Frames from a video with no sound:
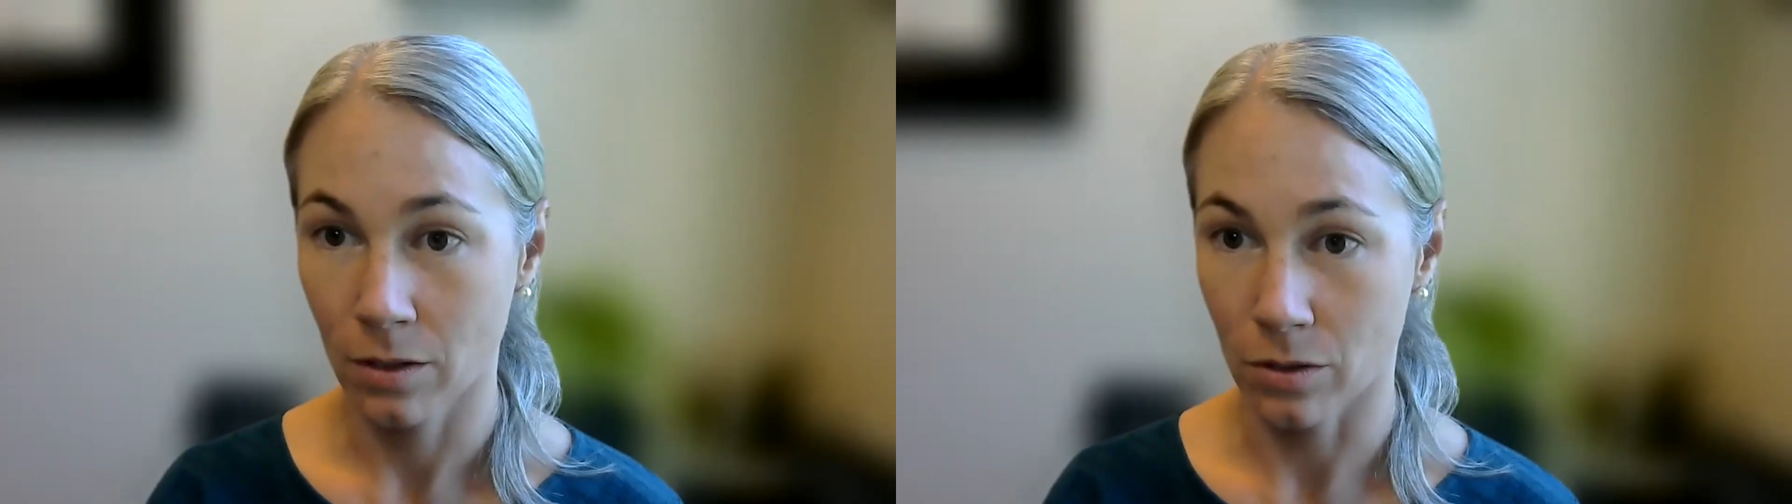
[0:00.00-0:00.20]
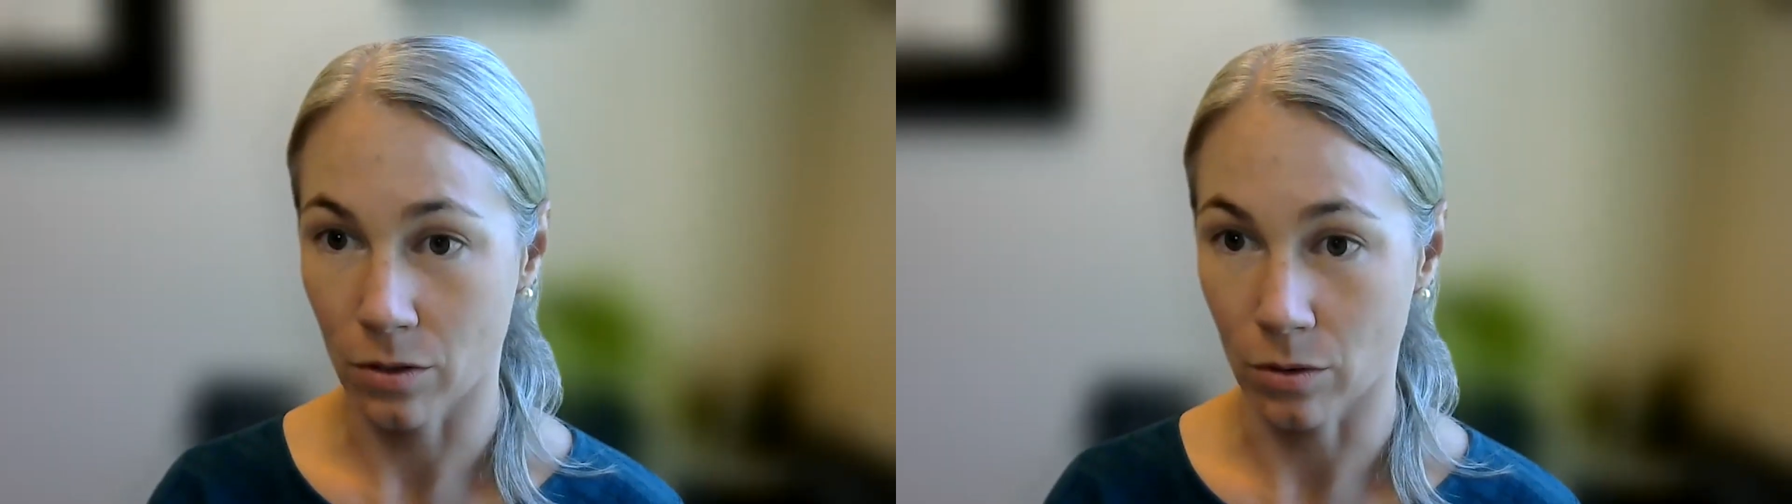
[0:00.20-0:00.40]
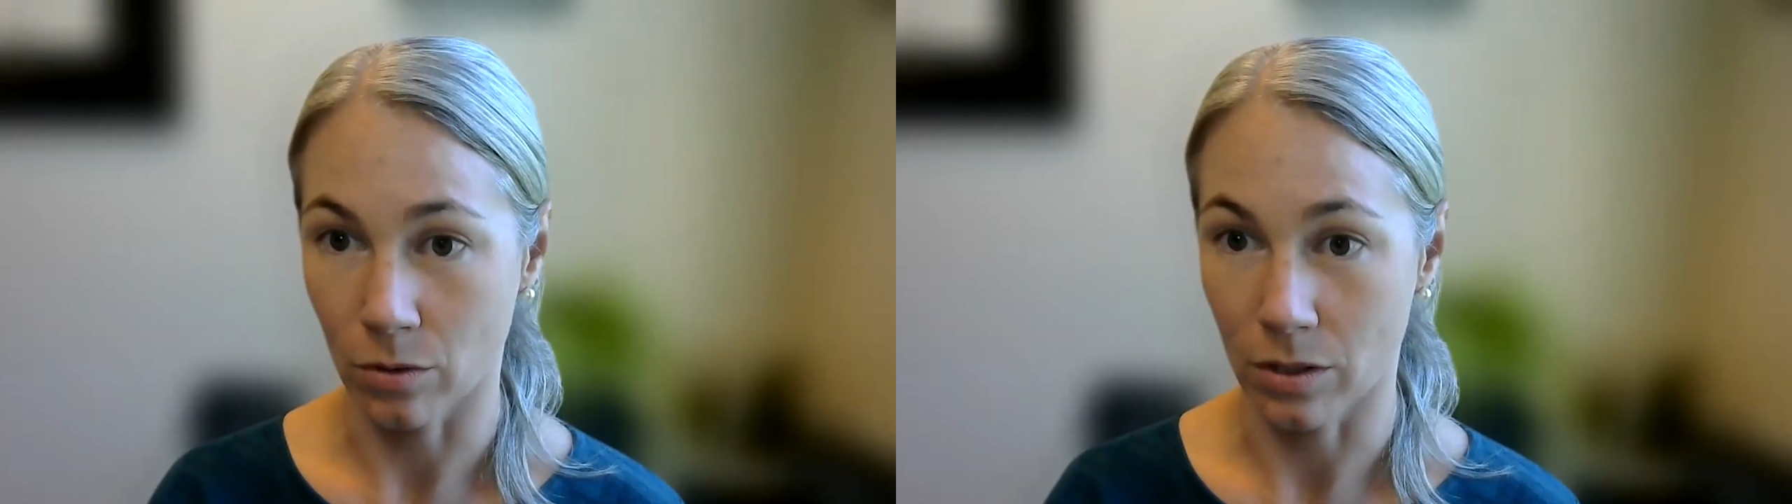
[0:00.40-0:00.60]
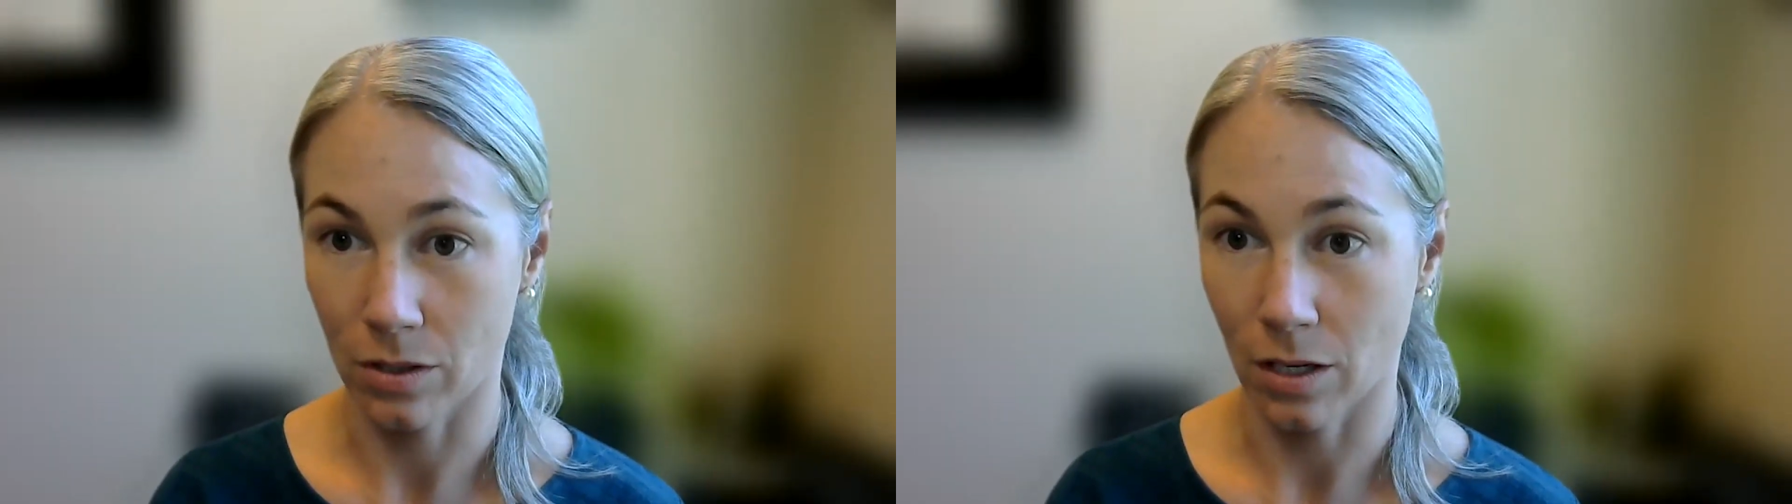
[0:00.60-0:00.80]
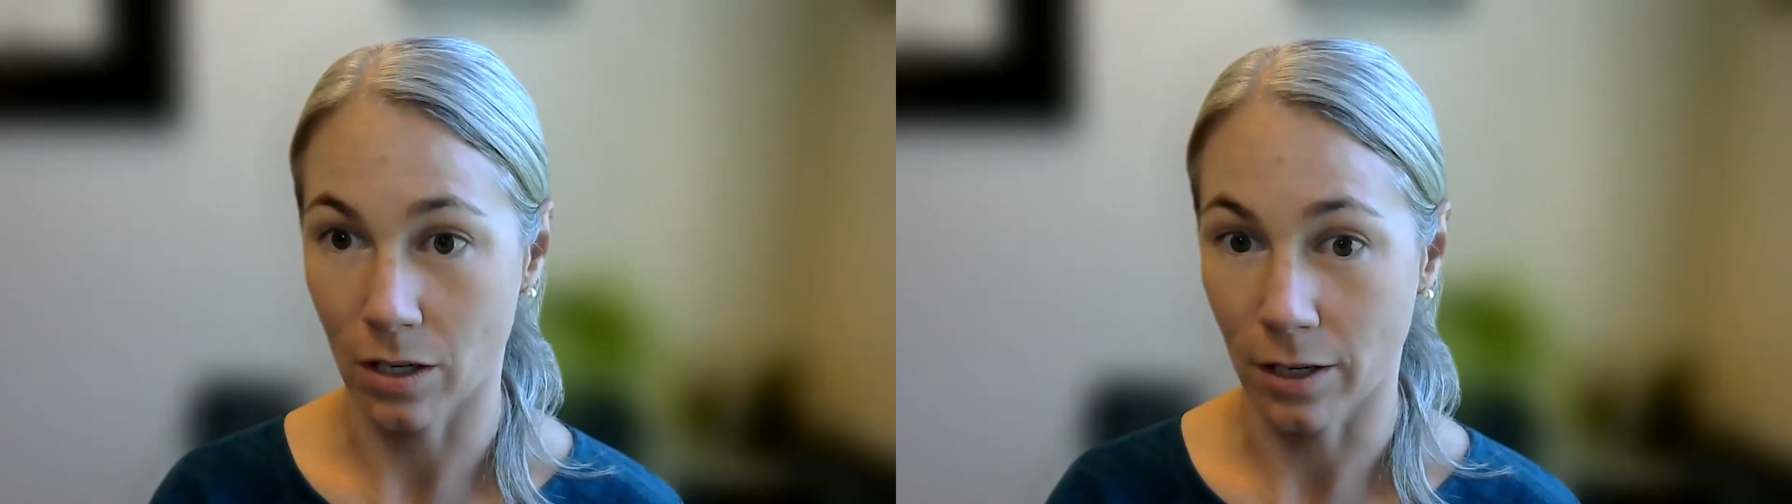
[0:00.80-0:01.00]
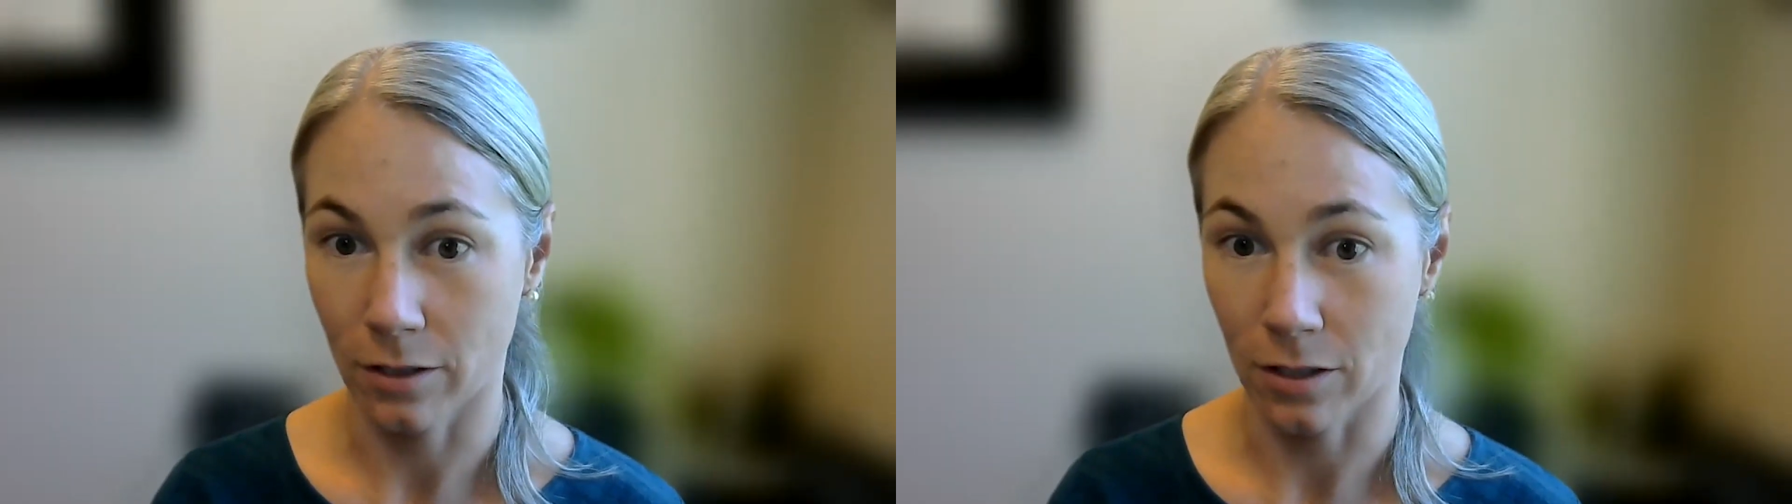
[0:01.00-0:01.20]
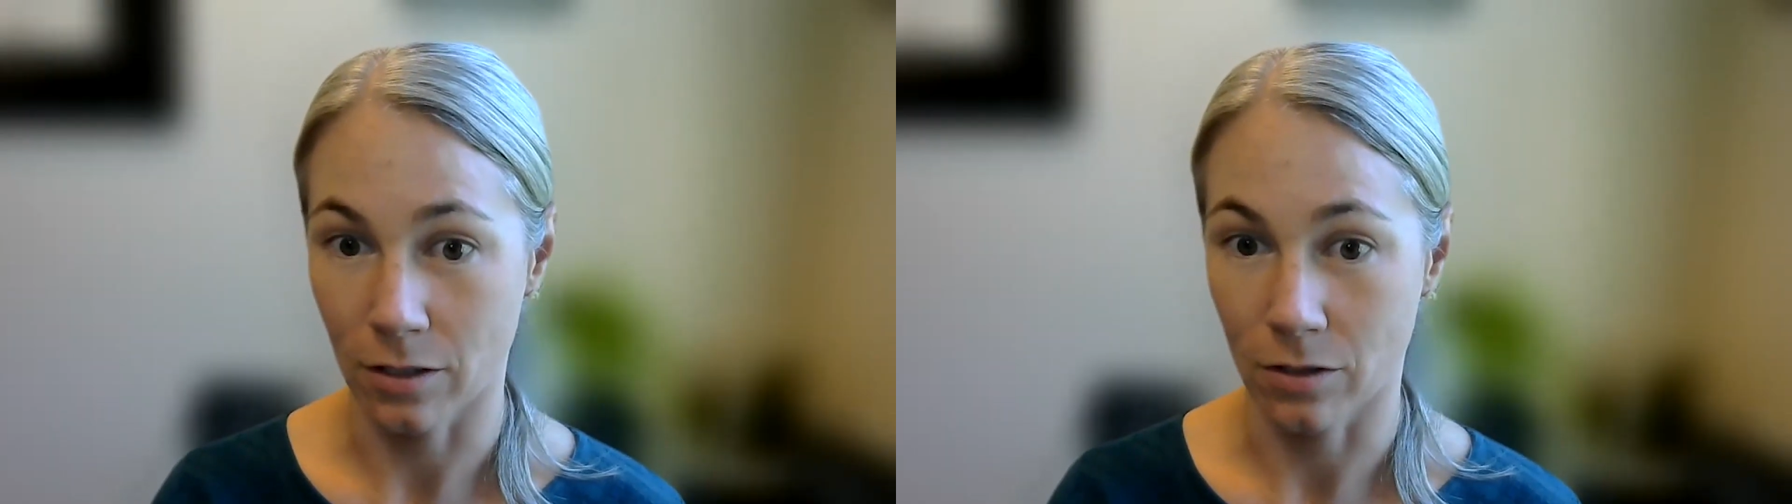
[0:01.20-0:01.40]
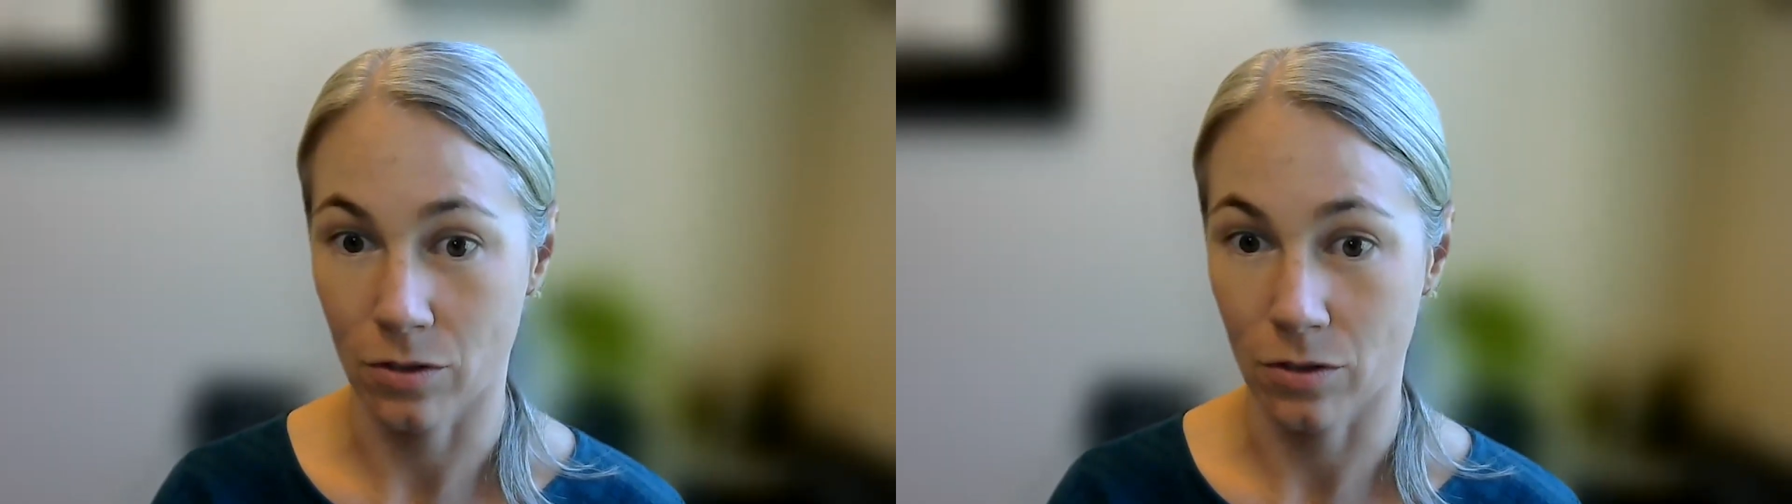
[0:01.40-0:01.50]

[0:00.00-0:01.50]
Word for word: So it's connecting